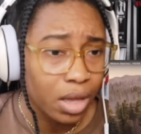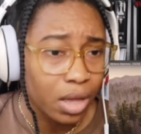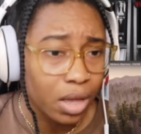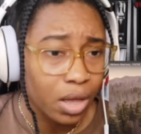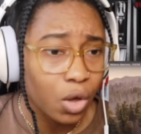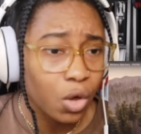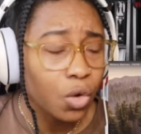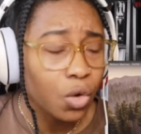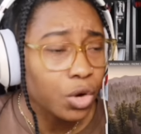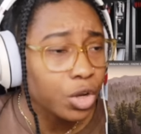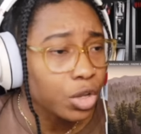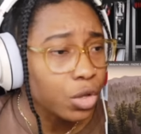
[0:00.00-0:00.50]

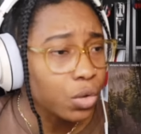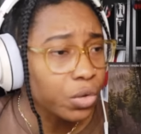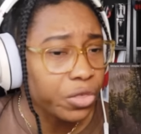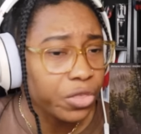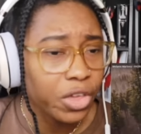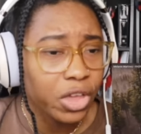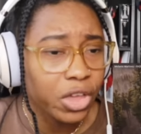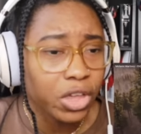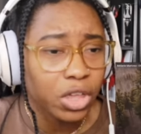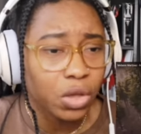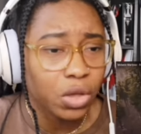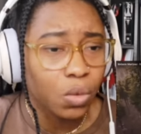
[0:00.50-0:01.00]
Who do you
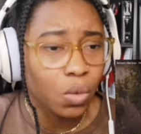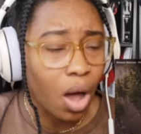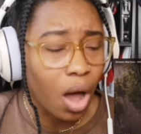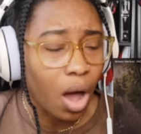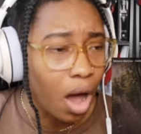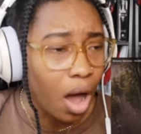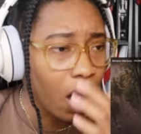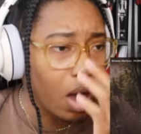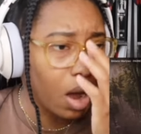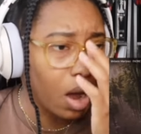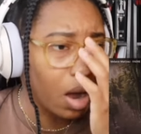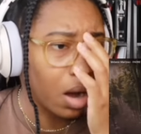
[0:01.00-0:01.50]
think you
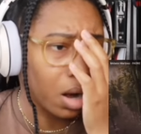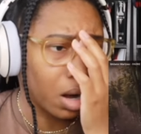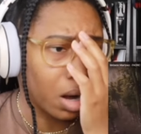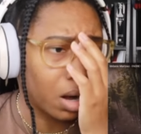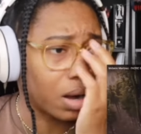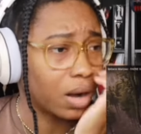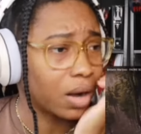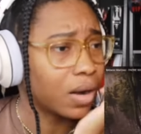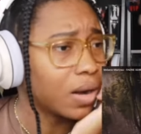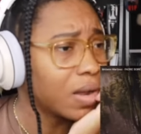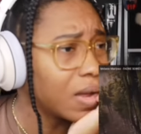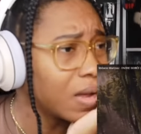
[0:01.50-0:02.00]

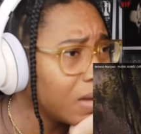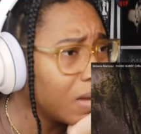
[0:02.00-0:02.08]
are?